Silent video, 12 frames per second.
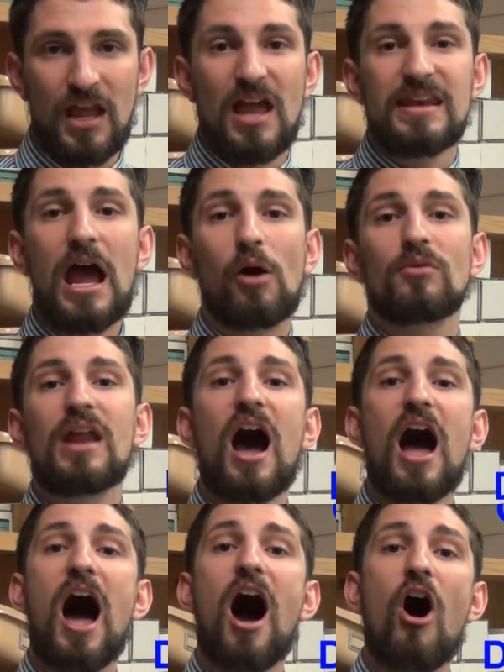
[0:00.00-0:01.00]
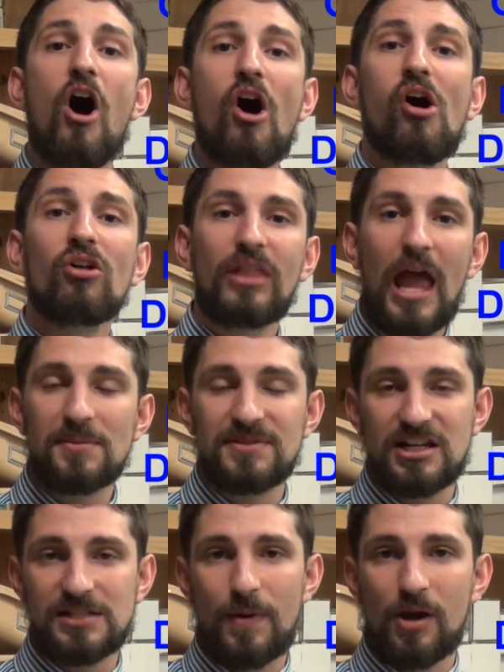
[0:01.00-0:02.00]
Now, not all labs and
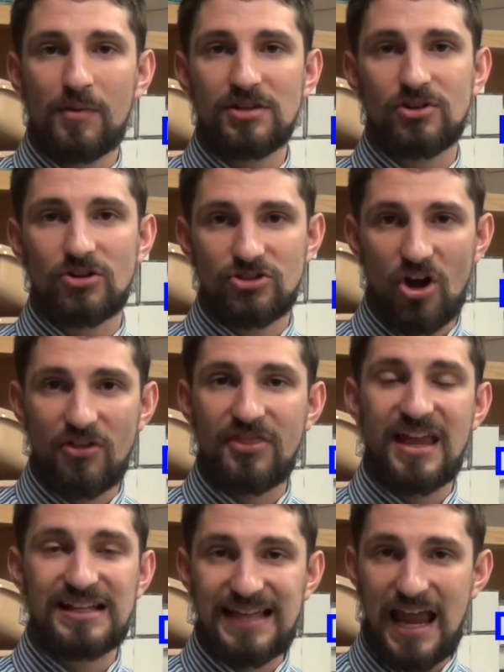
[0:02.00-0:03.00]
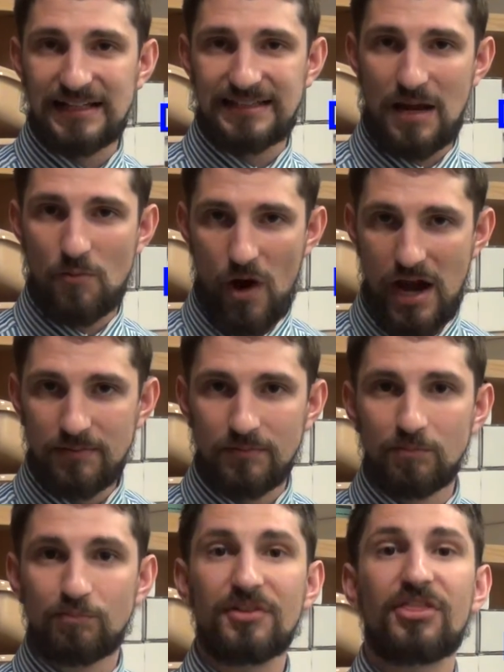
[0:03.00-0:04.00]
experiments are done the exact same way,
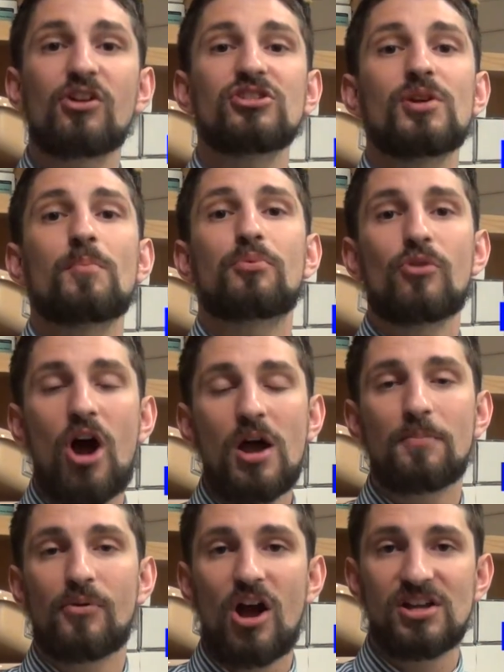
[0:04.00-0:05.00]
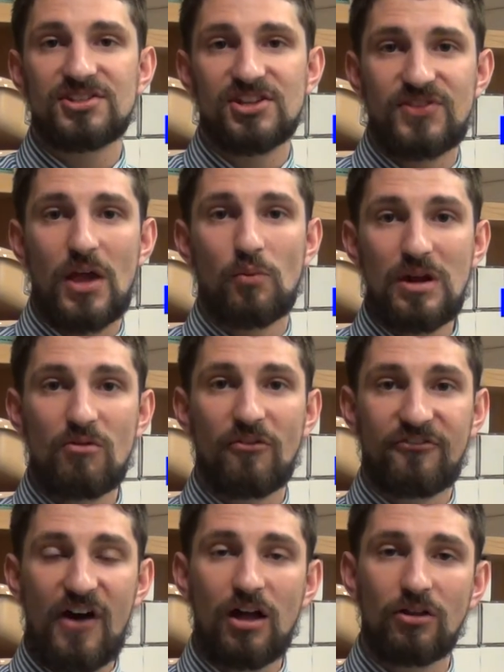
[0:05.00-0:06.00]
but there is a broad process that we will
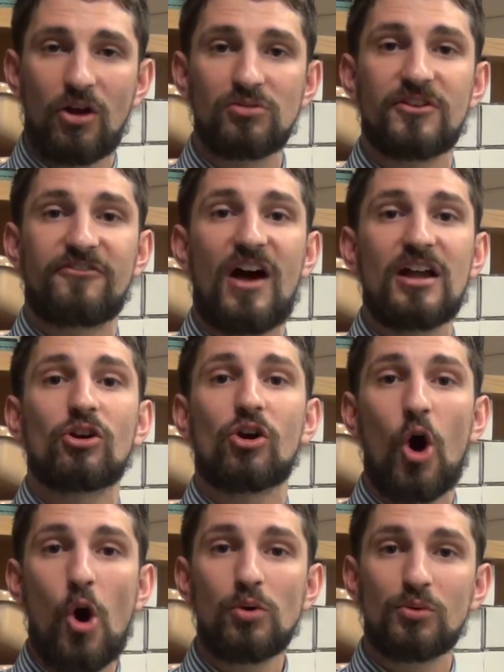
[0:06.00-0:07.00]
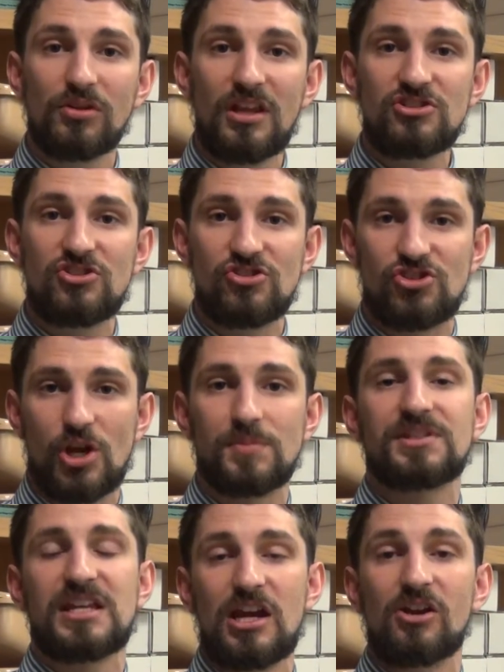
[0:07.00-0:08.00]
follow to find our own relationships
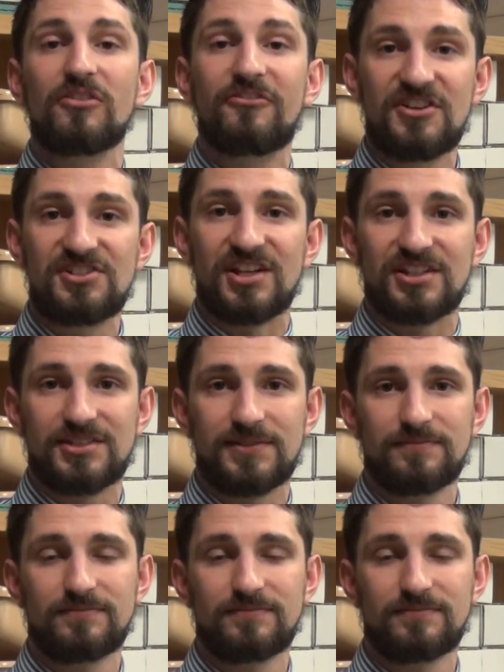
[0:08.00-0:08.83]
here in physics.